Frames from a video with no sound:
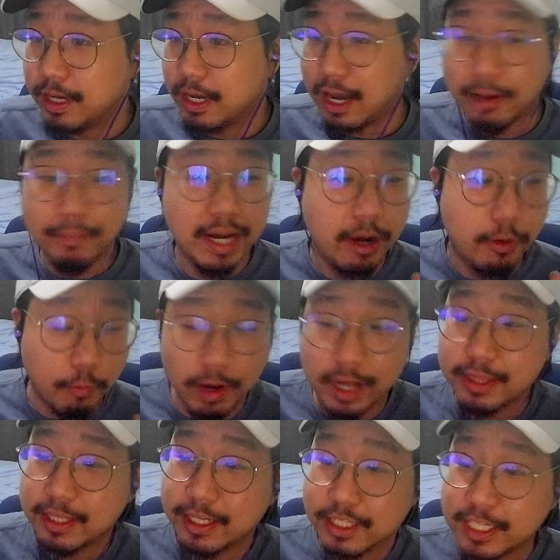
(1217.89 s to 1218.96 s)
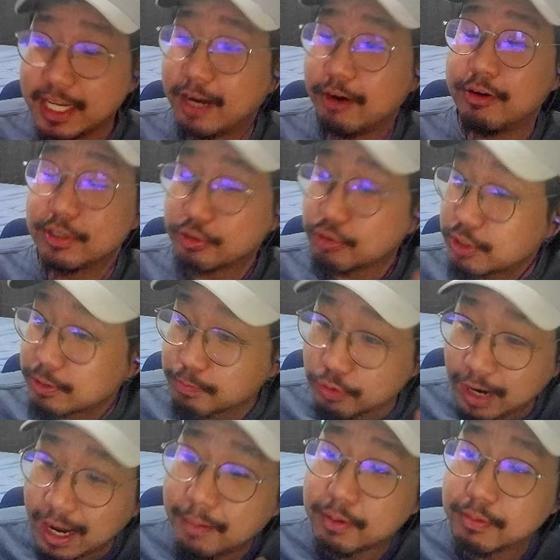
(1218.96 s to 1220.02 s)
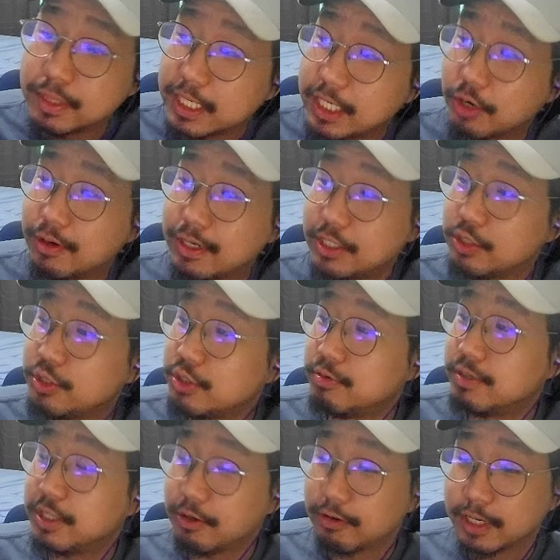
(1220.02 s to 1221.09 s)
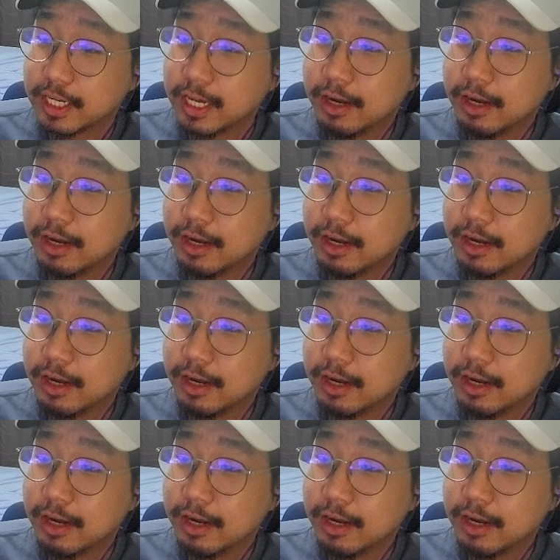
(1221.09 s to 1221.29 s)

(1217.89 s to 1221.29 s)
about what this character is probably going to do with your account.